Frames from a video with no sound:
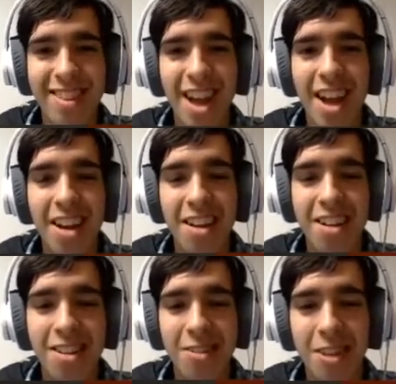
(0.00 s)
I got it.
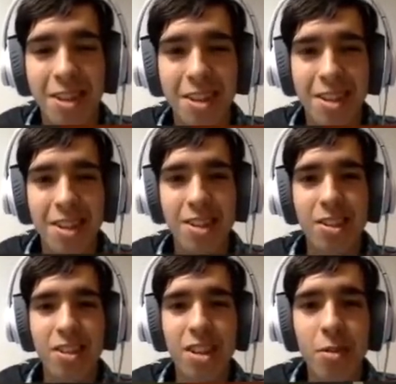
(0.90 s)
Okay.
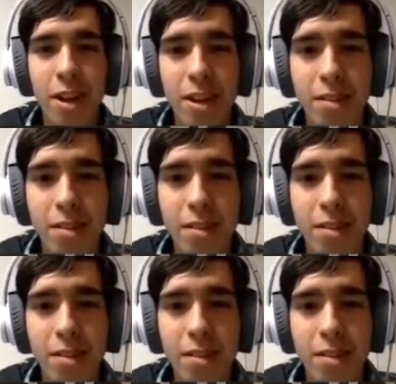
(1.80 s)
Sneak right...